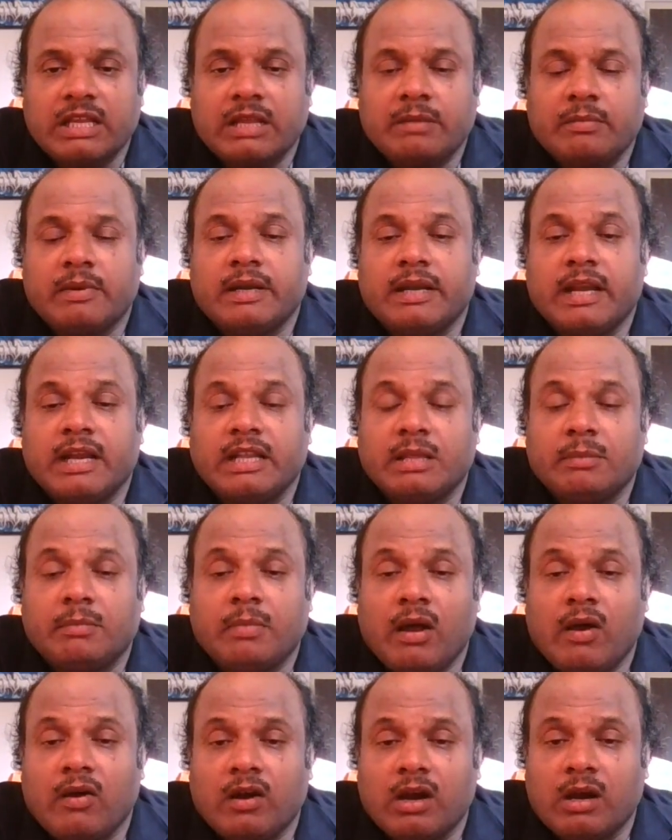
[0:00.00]
happened and the
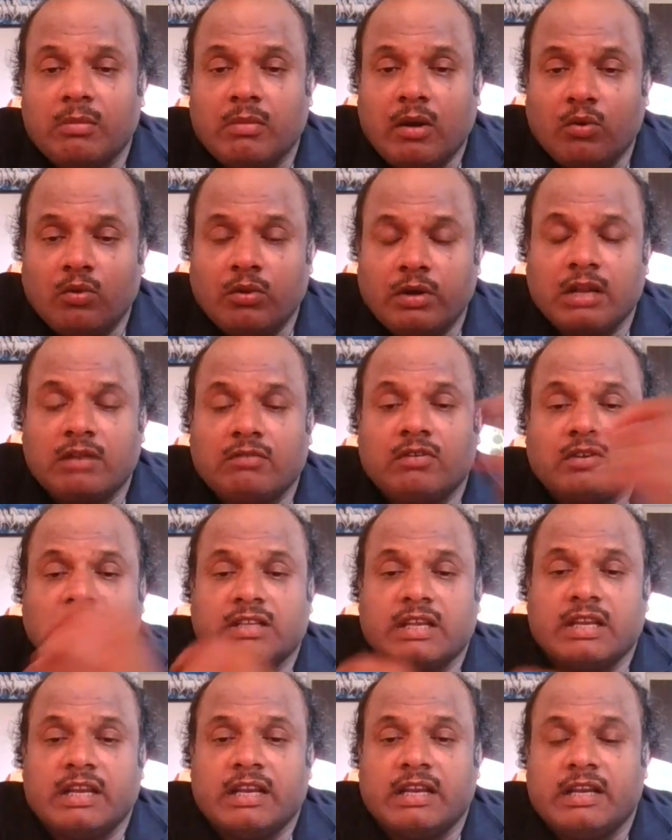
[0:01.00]
Pavagadh mountain was
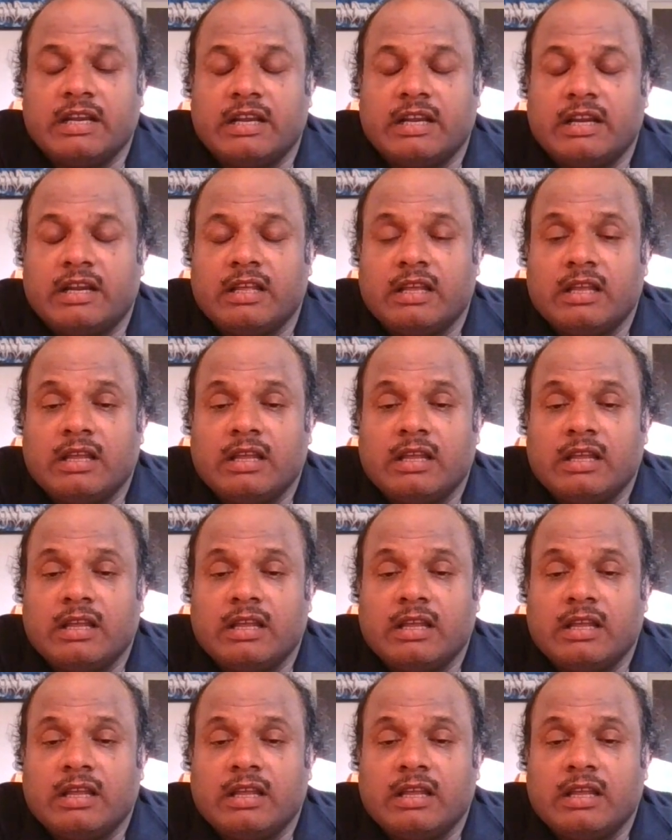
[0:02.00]
created,